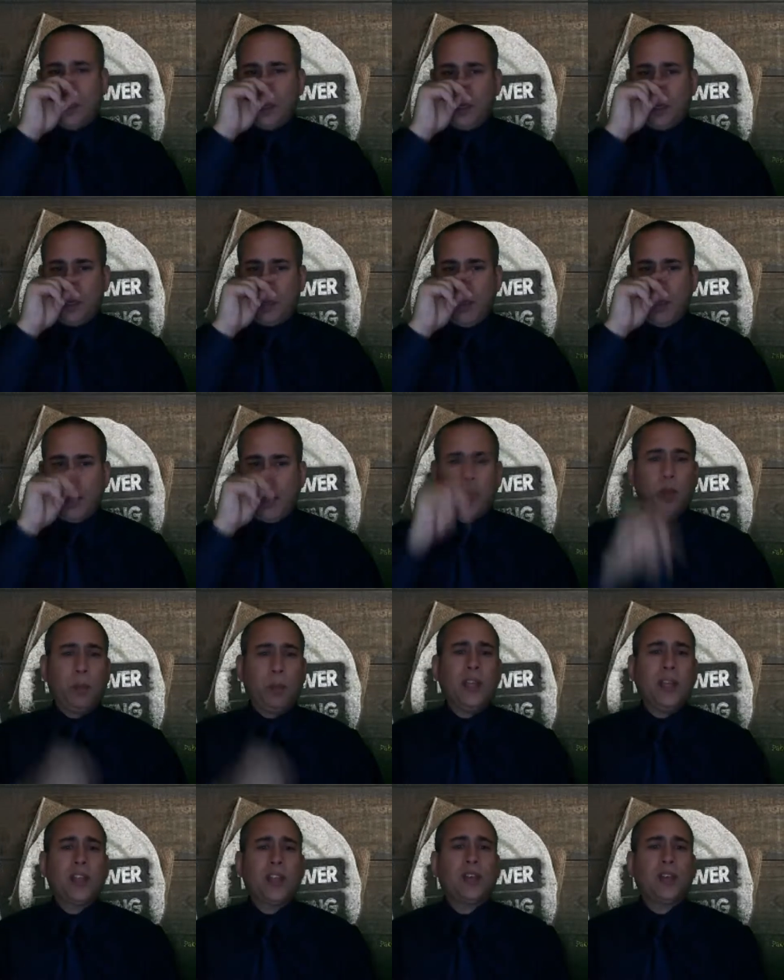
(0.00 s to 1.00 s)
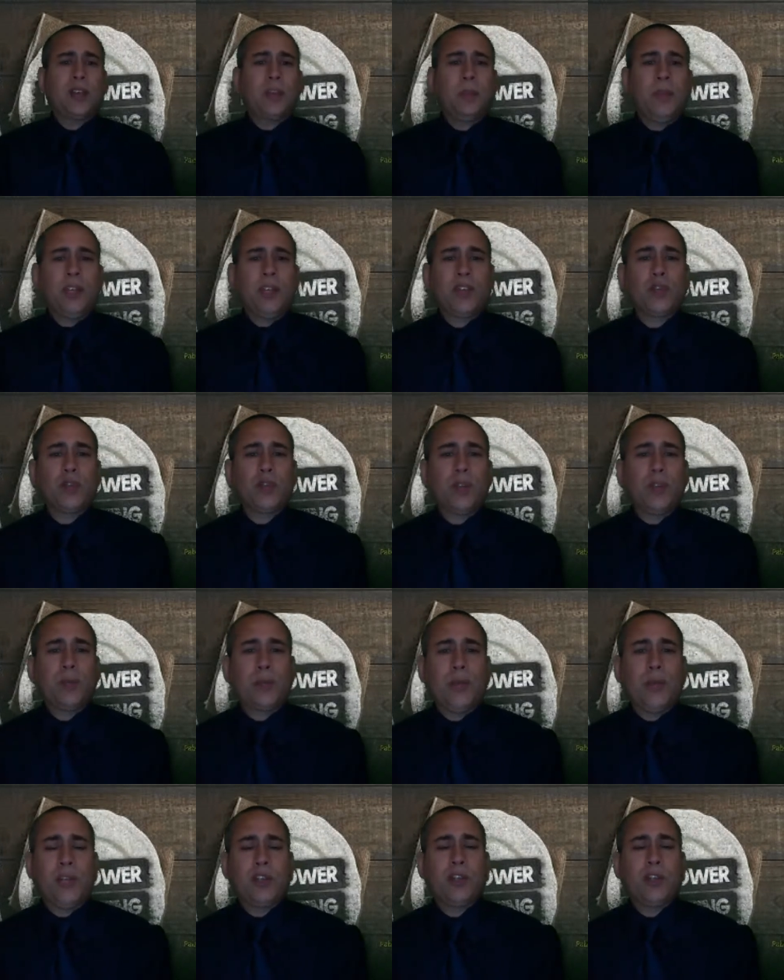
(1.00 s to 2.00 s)
Medical Ministry,
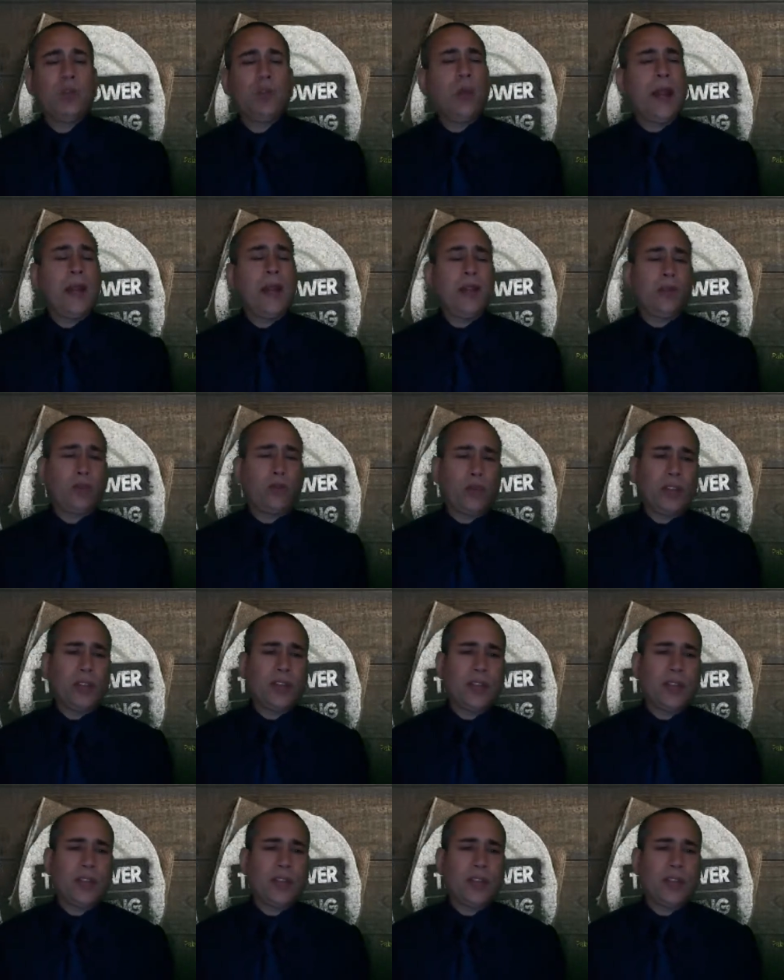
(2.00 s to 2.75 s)
page 283,